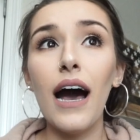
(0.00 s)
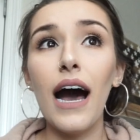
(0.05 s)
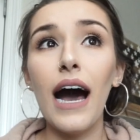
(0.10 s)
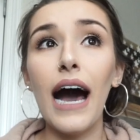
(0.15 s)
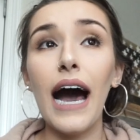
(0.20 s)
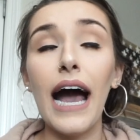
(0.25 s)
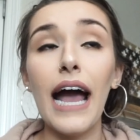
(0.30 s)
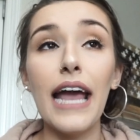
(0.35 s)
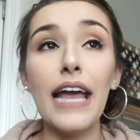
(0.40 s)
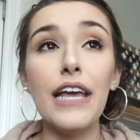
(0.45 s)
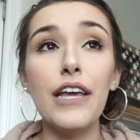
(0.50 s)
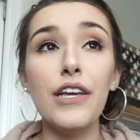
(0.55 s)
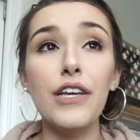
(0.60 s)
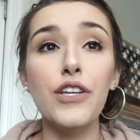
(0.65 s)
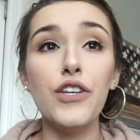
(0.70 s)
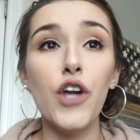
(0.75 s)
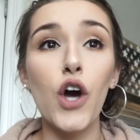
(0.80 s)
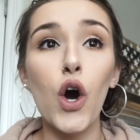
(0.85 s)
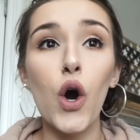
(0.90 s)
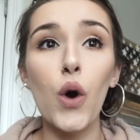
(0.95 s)
I
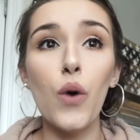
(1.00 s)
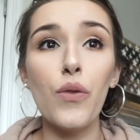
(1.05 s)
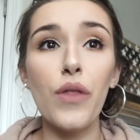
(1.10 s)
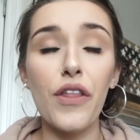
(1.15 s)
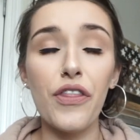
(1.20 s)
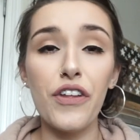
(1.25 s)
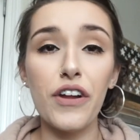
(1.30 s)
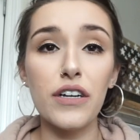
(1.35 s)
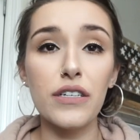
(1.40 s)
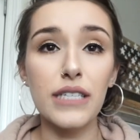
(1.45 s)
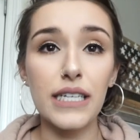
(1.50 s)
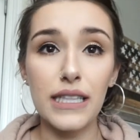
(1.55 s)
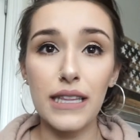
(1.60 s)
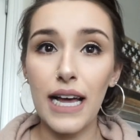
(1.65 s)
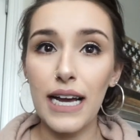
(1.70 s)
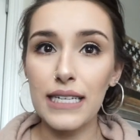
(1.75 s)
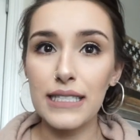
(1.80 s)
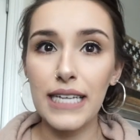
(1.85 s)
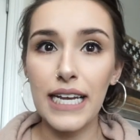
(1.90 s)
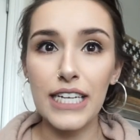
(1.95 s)
know that there's like
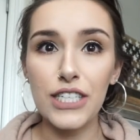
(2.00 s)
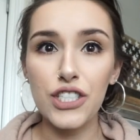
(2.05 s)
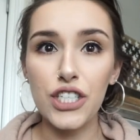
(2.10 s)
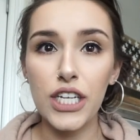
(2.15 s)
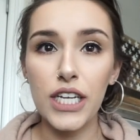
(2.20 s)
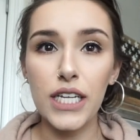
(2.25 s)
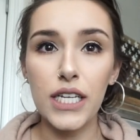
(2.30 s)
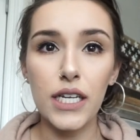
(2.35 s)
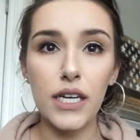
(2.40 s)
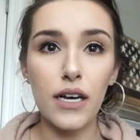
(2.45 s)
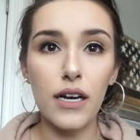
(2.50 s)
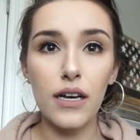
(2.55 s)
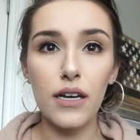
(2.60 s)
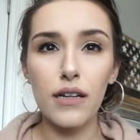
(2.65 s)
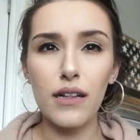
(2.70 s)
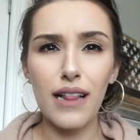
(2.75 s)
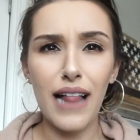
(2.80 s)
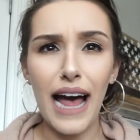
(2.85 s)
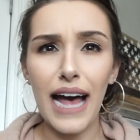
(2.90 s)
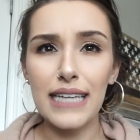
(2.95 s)
lactation
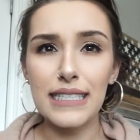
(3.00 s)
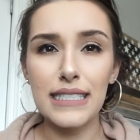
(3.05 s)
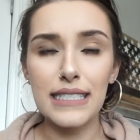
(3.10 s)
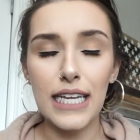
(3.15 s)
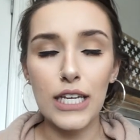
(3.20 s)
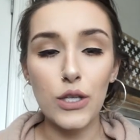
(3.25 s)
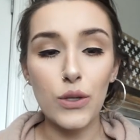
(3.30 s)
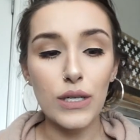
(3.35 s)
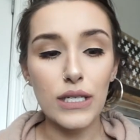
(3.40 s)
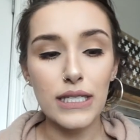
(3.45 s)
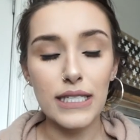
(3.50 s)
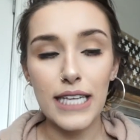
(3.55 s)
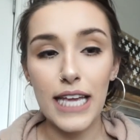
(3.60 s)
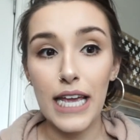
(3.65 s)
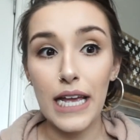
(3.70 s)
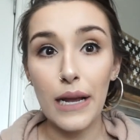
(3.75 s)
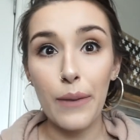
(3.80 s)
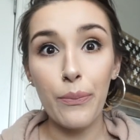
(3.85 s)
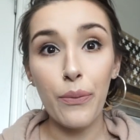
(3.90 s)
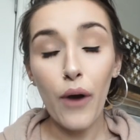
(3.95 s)
classes that you can
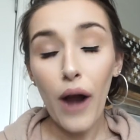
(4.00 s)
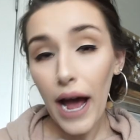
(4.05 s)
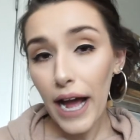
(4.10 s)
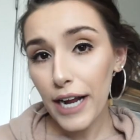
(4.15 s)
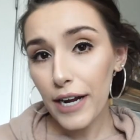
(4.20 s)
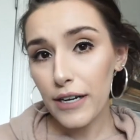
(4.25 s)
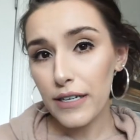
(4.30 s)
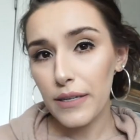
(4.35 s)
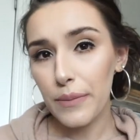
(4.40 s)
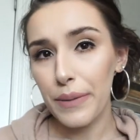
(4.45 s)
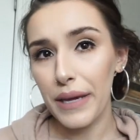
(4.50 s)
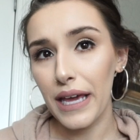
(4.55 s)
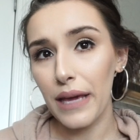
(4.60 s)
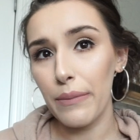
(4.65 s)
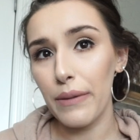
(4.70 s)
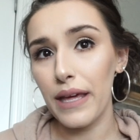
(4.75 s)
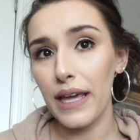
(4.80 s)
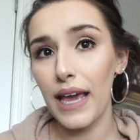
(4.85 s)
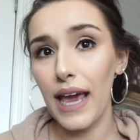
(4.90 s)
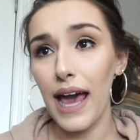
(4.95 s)
take prior to
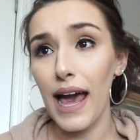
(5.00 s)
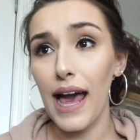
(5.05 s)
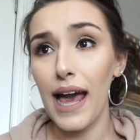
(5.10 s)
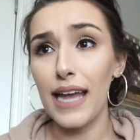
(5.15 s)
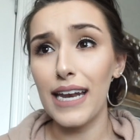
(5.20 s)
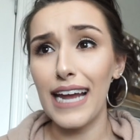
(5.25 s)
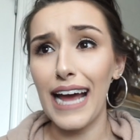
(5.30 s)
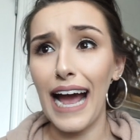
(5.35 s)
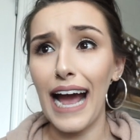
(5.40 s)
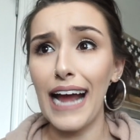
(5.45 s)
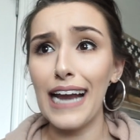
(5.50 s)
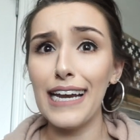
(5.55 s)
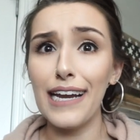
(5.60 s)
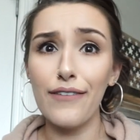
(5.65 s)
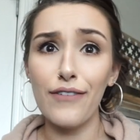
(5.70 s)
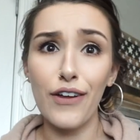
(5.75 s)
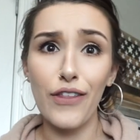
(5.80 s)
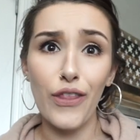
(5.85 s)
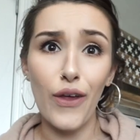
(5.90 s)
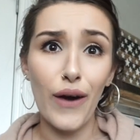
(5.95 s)
baby and I
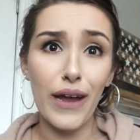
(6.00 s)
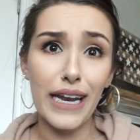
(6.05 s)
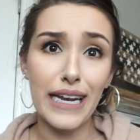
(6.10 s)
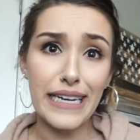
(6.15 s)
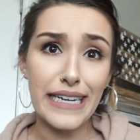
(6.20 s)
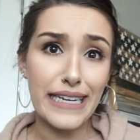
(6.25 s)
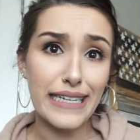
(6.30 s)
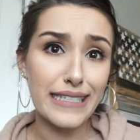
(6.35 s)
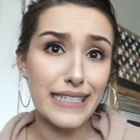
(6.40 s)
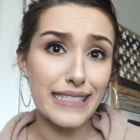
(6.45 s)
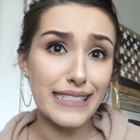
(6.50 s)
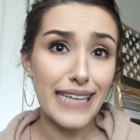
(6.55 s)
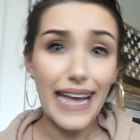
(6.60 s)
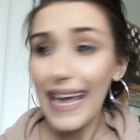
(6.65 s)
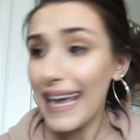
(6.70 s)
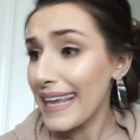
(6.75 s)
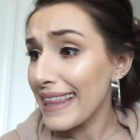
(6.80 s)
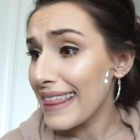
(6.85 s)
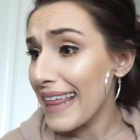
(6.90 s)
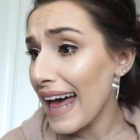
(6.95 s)
never thought I needed to
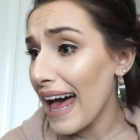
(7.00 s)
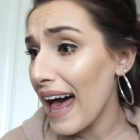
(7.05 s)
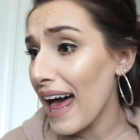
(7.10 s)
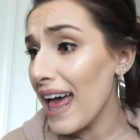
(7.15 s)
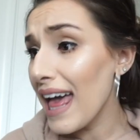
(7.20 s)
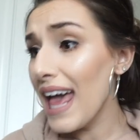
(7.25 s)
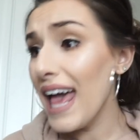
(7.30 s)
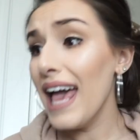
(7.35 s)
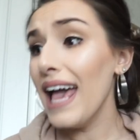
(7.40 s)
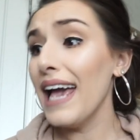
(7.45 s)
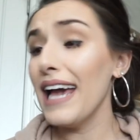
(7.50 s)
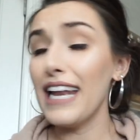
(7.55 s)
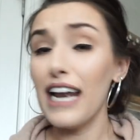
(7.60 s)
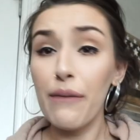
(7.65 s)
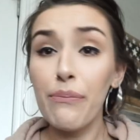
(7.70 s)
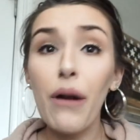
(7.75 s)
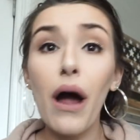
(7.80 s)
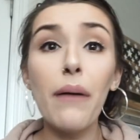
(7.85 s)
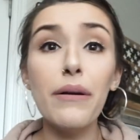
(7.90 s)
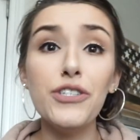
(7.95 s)
take that and I
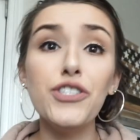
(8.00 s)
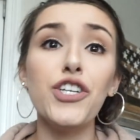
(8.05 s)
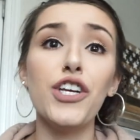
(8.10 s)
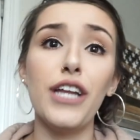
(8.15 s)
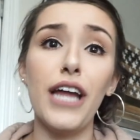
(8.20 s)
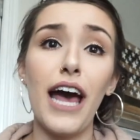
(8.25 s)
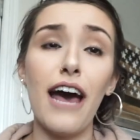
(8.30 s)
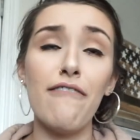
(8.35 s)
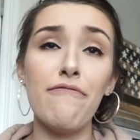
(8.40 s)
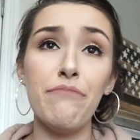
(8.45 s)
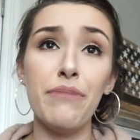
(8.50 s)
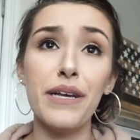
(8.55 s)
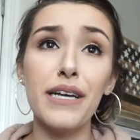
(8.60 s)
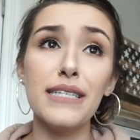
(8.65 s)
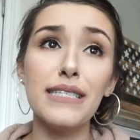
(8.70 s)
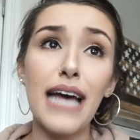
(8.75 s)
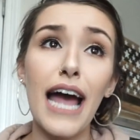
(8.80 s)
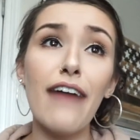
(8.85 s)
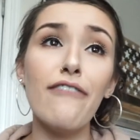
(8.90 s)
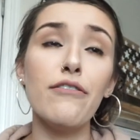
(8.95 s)
probably should have
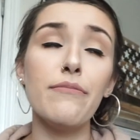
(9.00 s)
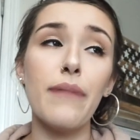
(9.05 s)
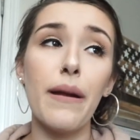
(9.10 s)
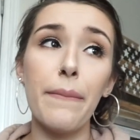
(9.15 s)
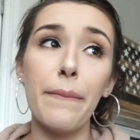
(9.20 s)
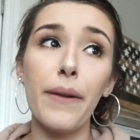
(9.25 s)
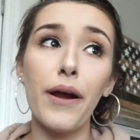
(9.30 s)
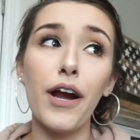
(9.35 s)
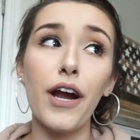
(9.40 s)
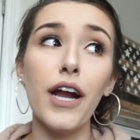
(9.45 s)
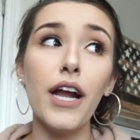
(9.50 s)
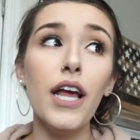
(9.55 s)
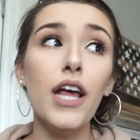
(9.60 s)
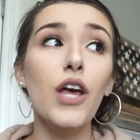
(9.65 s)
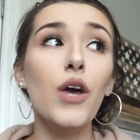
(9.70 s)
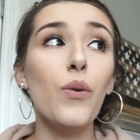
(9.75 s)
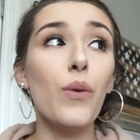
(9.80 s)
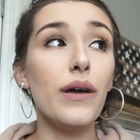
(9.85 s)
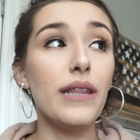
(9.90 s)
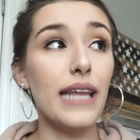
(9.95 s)
because I remember
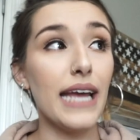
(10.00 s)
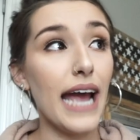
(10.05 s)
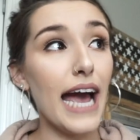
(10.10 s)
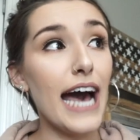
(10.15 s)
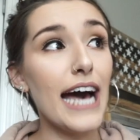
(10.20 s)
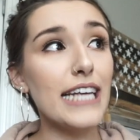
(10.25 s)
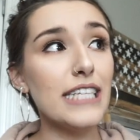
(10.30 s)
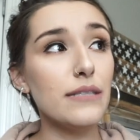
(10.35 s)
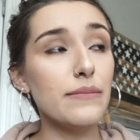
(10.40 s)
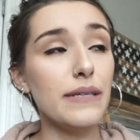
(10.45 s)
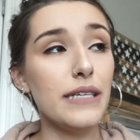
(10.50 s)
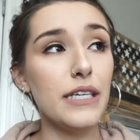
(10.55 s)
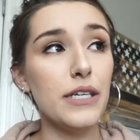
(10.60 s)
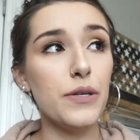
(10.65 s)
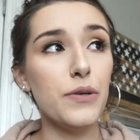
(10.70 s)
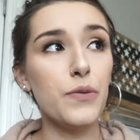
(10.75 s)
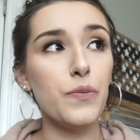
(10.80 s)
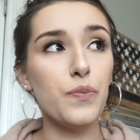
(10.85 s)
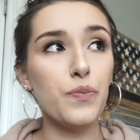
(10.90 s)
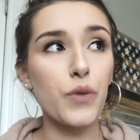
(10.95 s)
when they asked
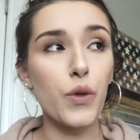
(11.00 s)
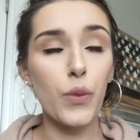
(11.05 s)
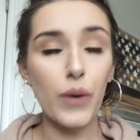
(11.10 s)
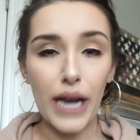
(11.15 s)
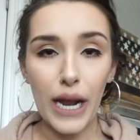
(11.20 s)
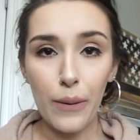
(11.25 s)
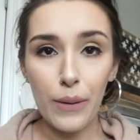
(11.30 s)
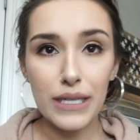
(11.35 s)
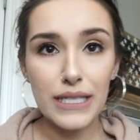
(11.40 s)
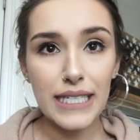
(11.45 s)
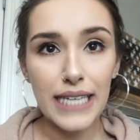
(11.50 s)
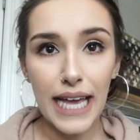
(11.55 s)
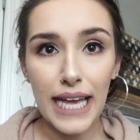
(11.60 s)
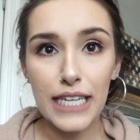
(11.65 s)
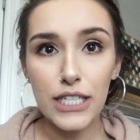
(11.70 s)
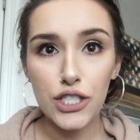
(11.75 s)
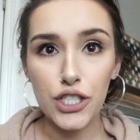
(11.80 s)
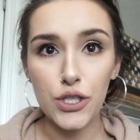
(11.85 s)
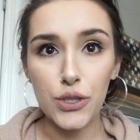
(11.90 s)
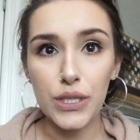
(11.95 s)
me when I went to get
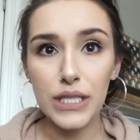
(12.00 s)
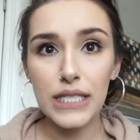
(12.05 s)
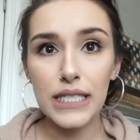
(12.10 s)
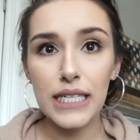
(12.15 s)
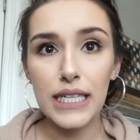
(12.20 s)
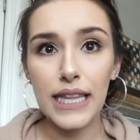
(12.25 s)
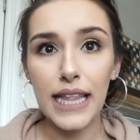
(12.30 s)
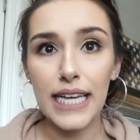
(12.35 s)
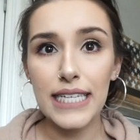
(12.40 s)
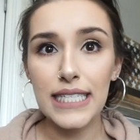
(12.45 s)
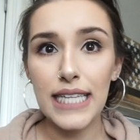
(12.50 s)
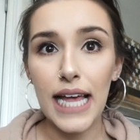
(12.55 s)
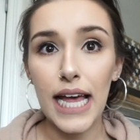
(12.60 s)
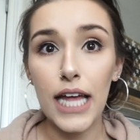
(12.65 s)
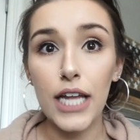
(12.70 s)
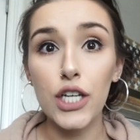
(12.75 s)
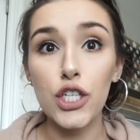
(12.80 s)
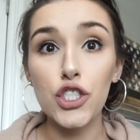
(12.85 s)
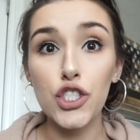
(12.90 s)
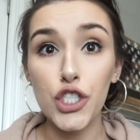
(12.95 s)
induced, they
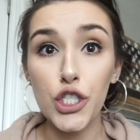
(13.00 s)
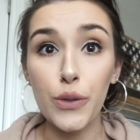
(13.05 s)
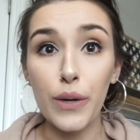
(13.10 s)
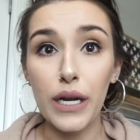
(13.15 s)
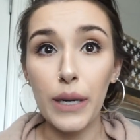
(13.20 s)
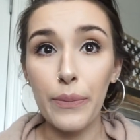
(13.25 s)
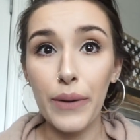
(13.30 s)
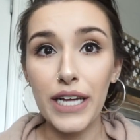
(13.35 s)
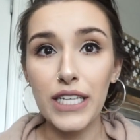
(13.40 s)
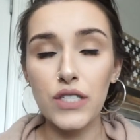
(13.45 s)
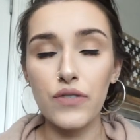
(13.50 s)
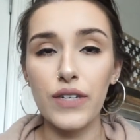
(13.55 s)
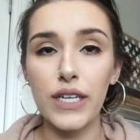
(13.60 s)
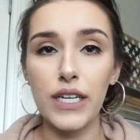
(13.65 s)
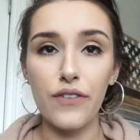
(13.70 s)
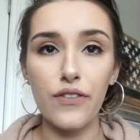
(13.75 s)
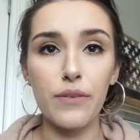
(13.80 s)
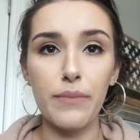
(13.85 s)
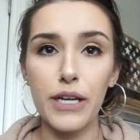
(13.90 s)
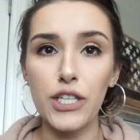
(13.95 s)
said, do you want to breastfeed
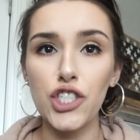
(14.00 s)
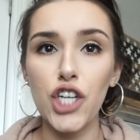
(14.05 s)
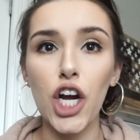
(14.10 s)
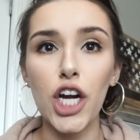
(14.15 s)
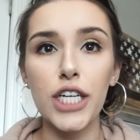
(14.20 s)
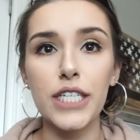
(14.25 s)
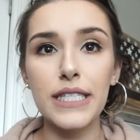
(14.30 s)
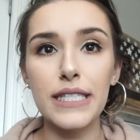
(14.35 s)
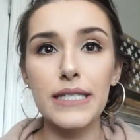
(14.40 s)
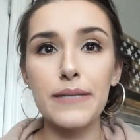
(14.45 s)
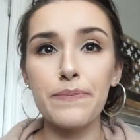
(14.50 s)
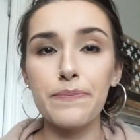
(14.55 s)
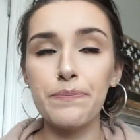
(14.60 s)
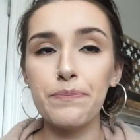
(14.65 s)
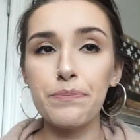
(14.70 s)
for my charts?